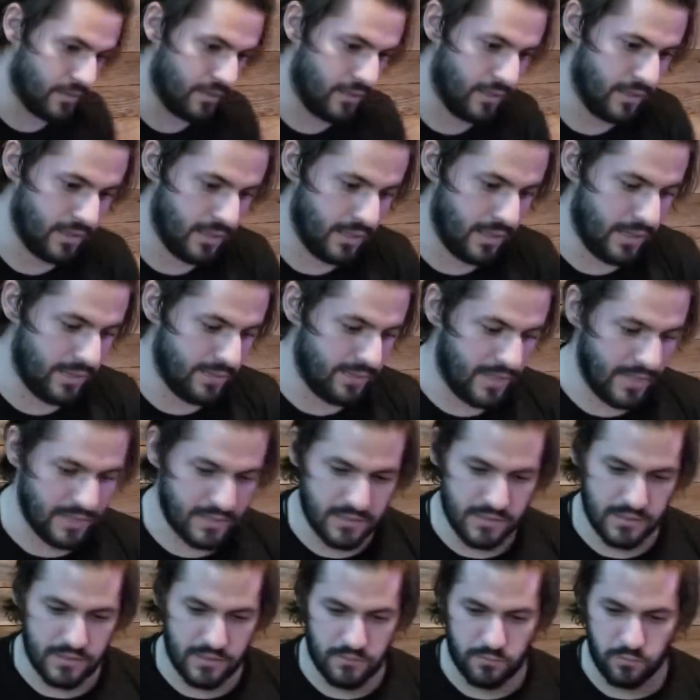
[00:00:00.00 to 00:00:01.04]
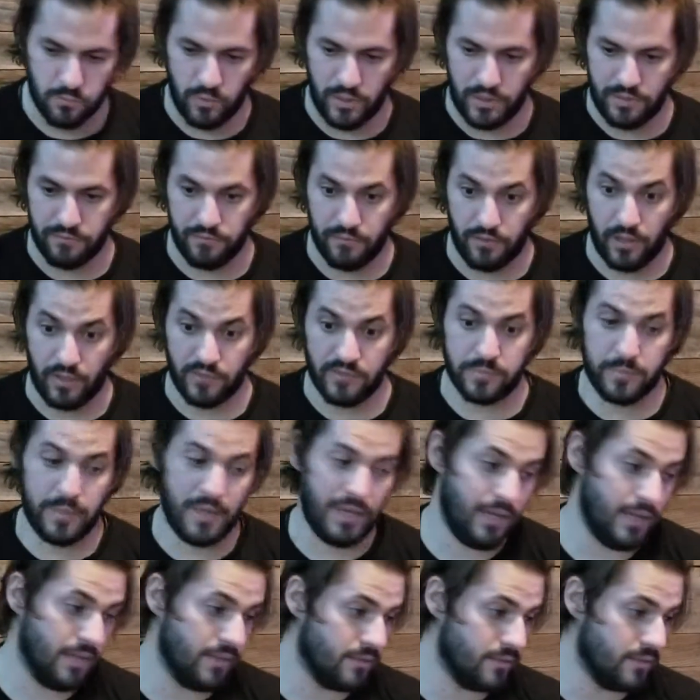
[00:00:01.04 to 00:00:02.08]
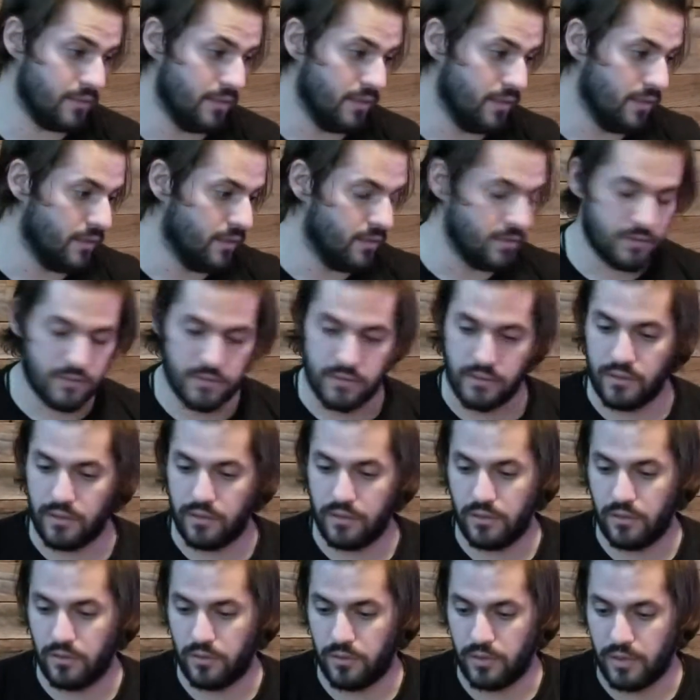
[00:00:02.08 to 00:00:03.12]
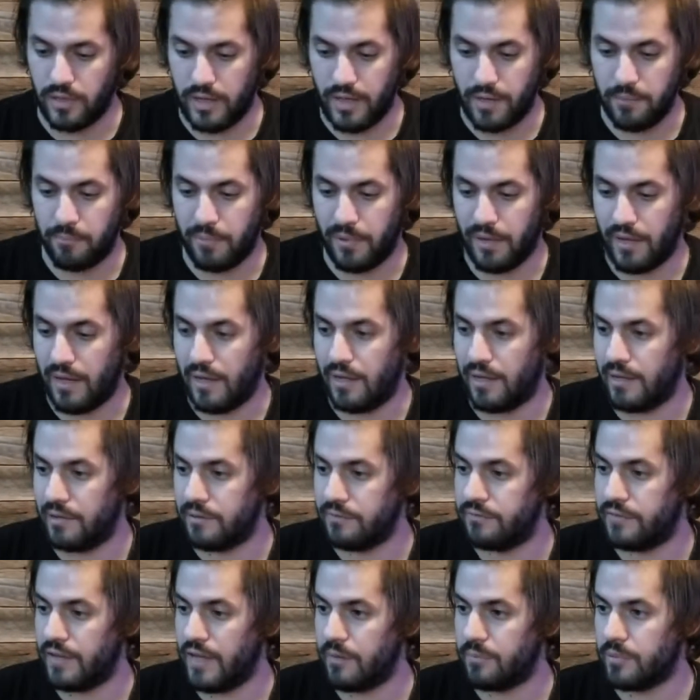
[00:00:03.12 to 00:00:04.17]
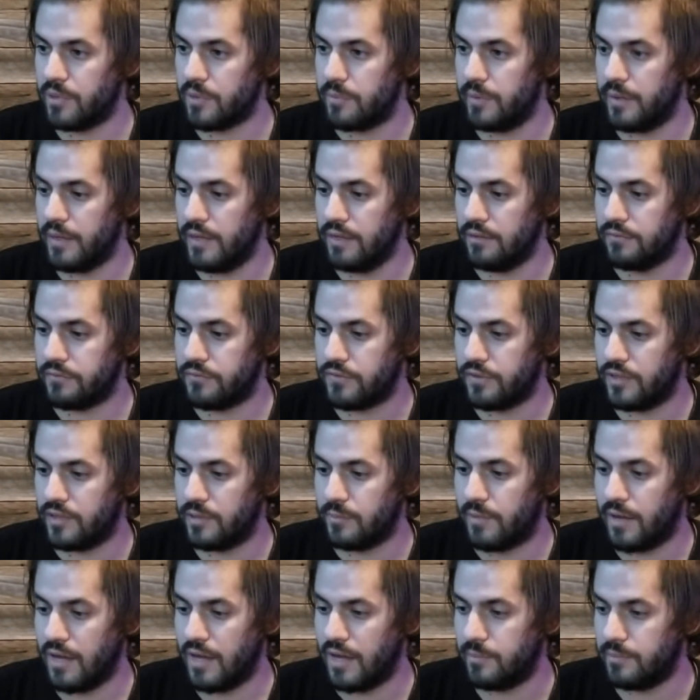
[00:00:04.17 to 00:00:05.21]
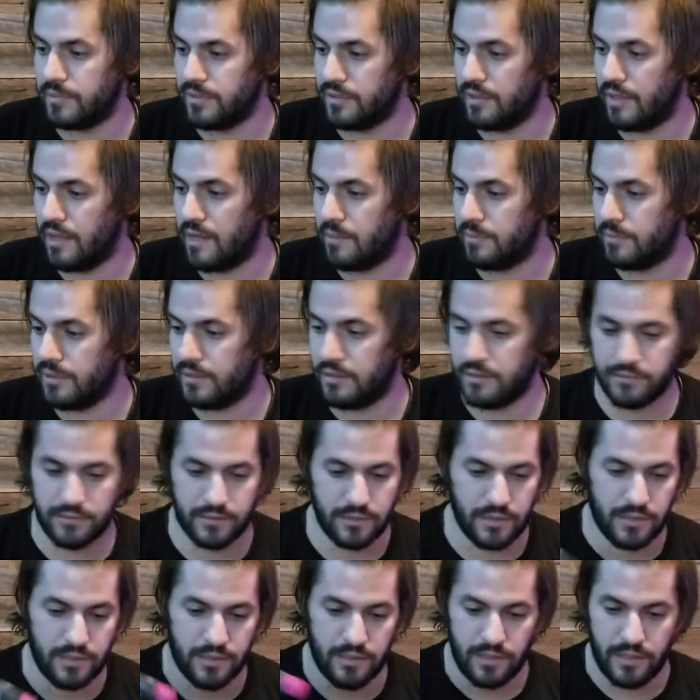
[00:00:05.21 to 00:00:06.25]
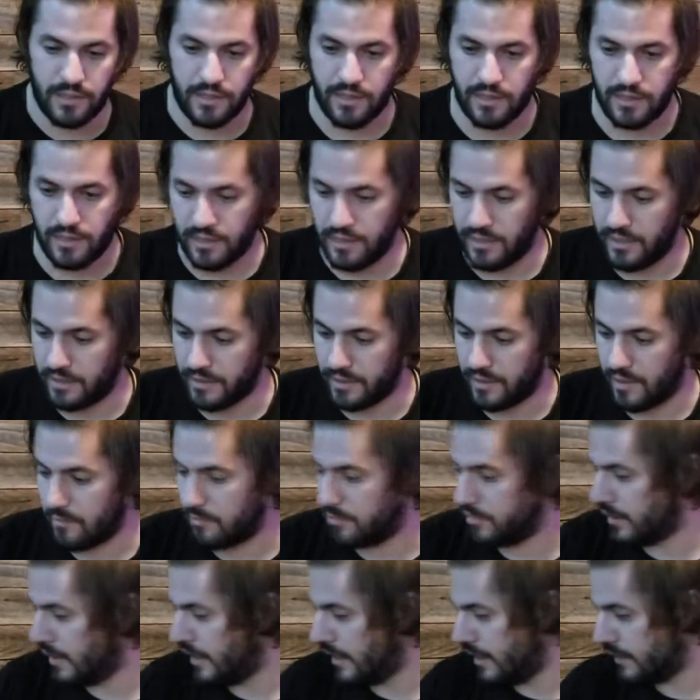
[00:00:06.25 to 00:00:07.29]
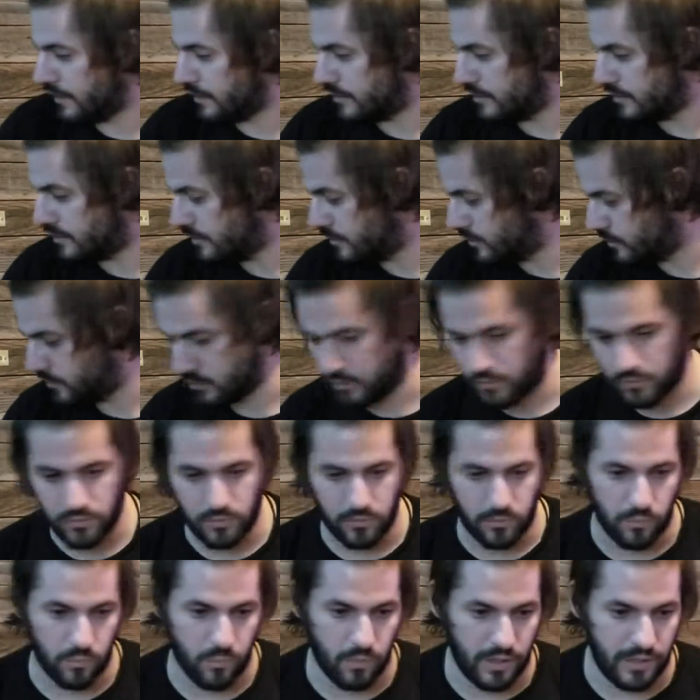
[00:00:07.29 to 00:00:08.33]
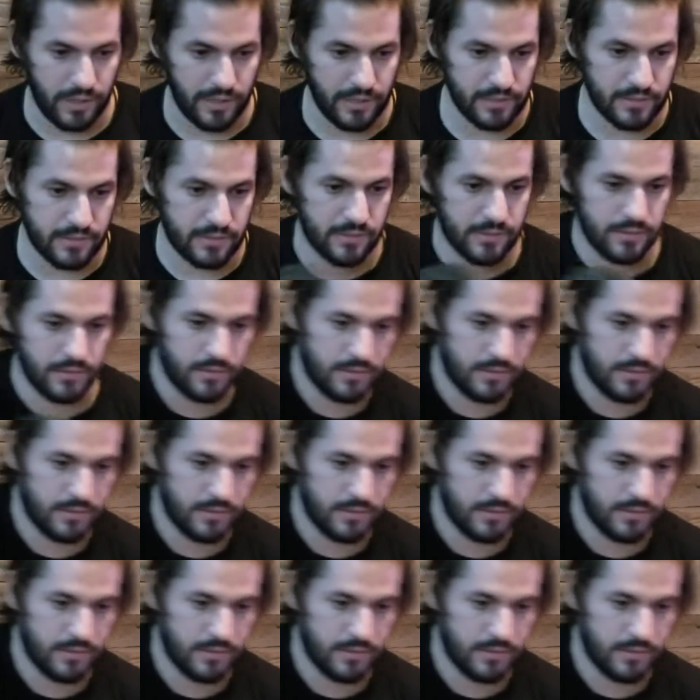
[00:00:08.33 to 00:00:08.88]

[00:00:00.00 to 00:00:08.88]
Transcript: and that's what involves paint. So I bought fabric paint from Hobby Lobby. I got black, white,